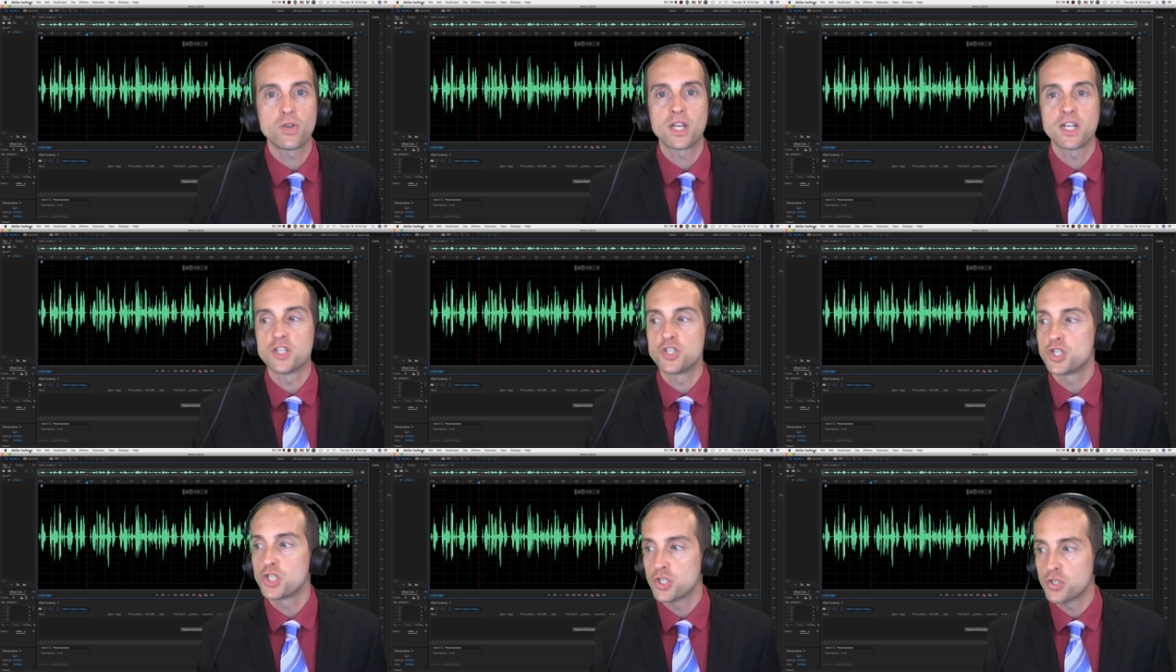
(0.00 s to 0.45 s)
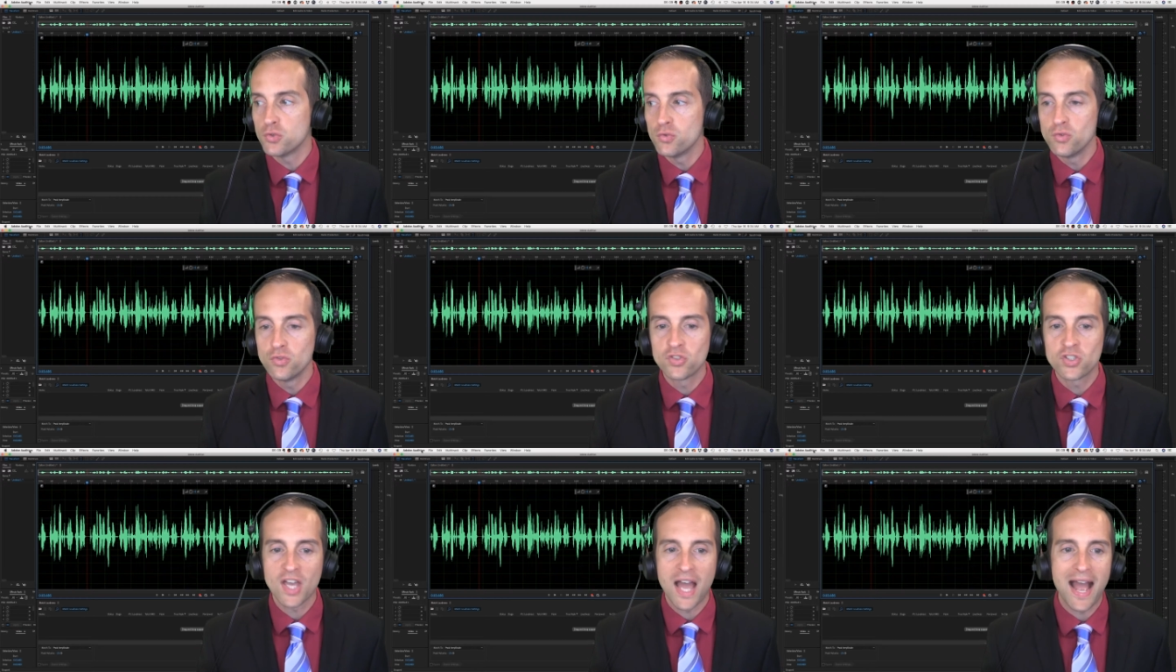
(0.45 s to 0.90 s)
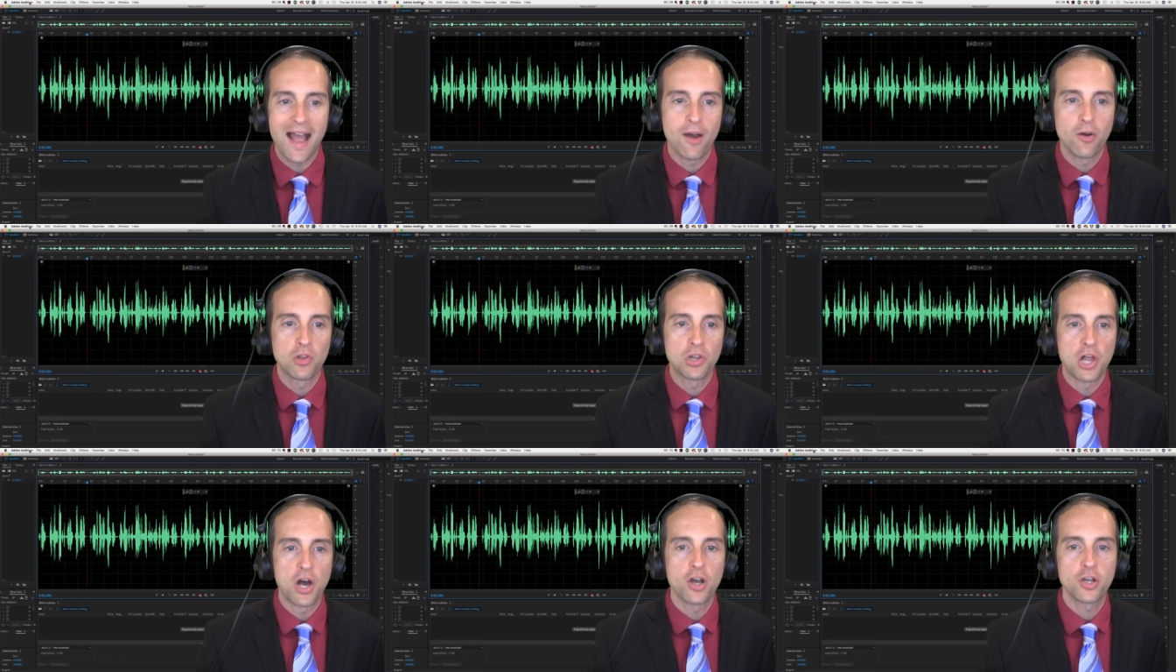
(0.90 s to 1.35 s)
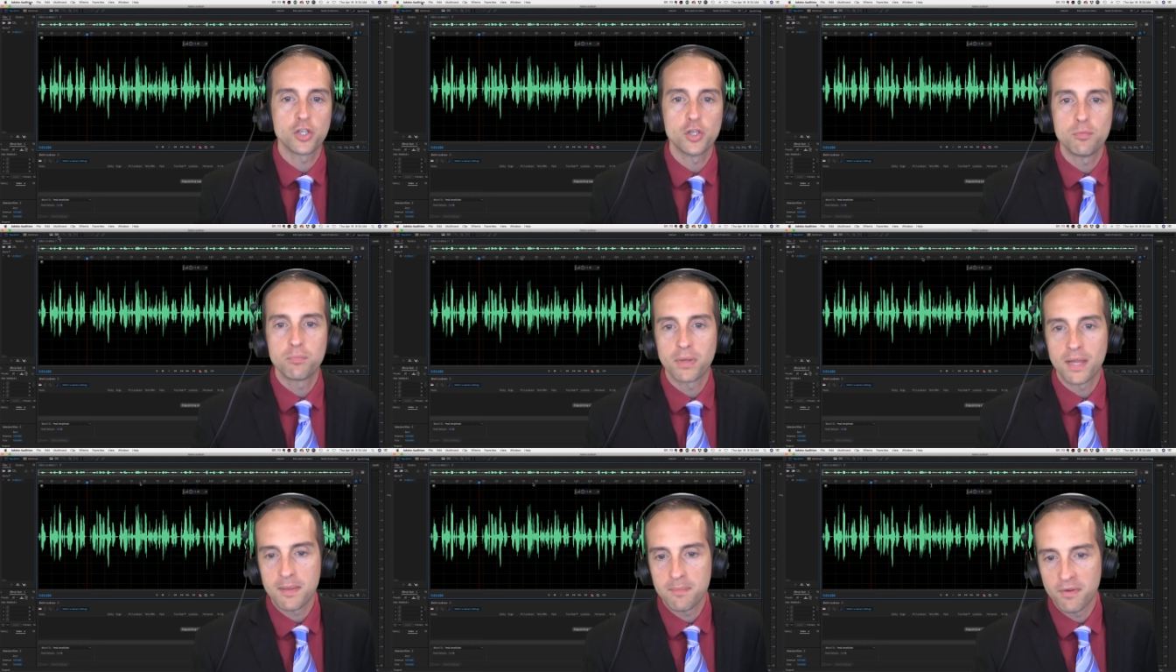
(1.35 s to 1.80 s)
can choose how long you
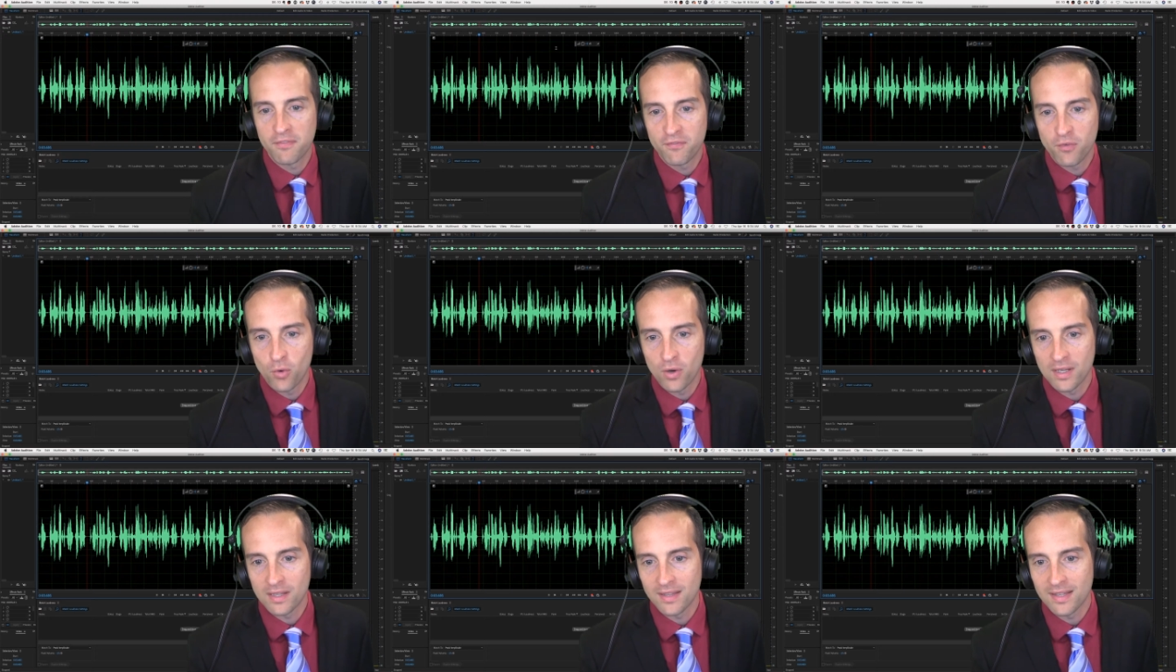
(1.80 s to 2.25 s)
play before it.